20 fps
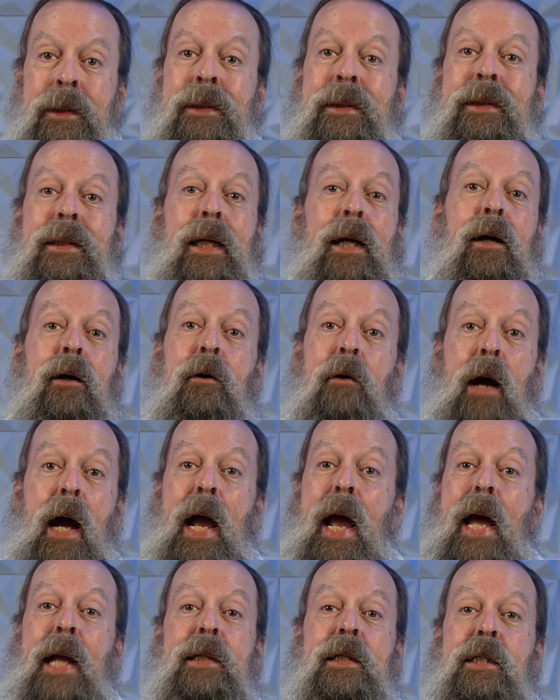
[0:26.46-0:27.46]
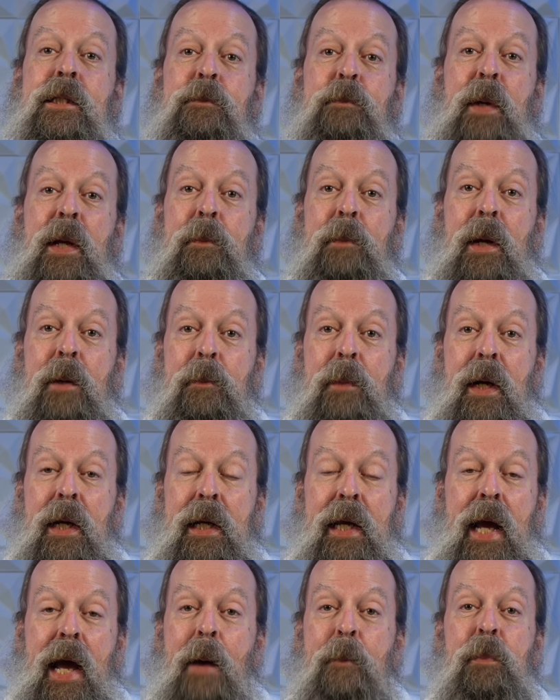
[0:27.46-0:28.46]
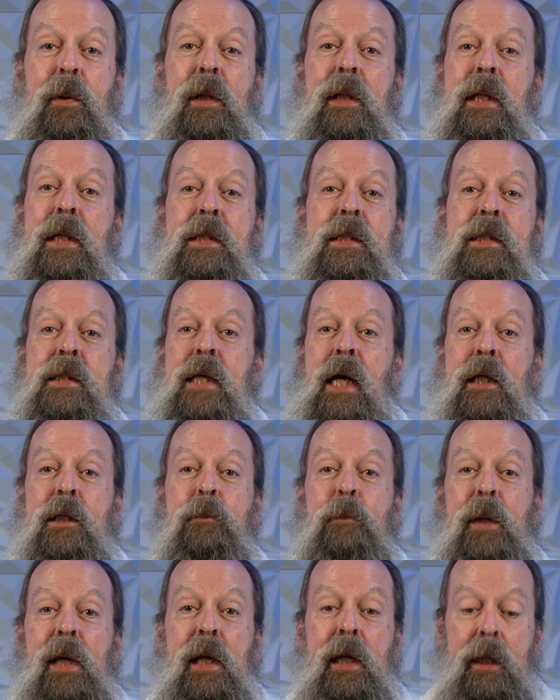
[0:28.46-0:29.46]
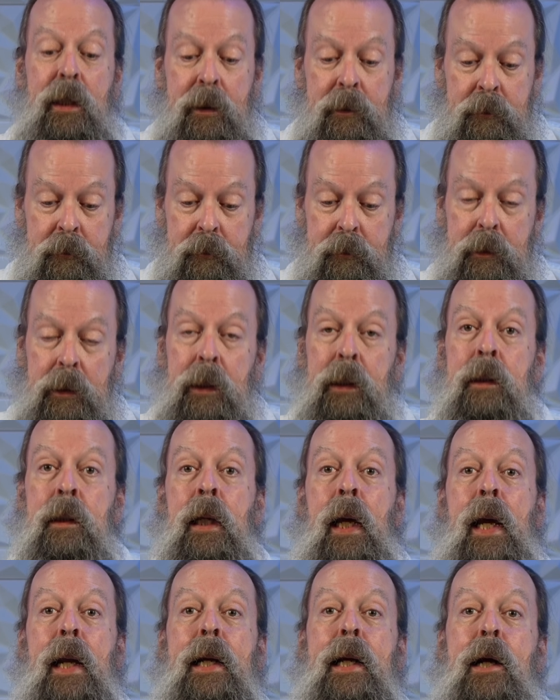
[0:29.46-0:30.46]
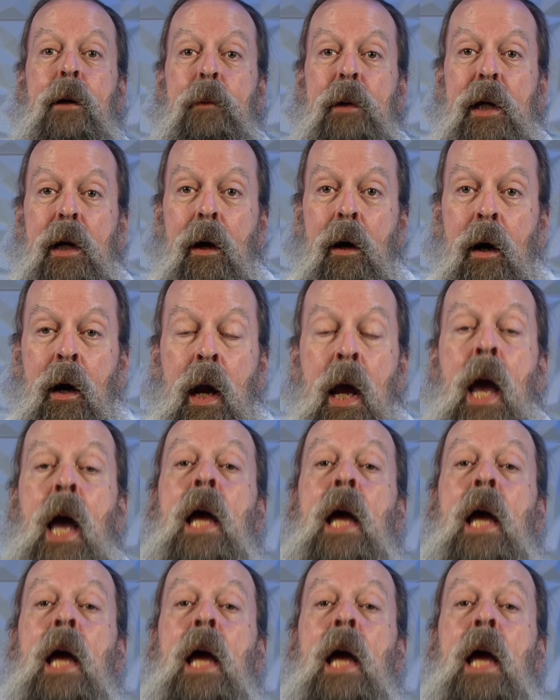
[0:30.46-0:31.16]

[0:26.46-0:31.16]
So I had to spend my money. Apple had sucked me in and here we are.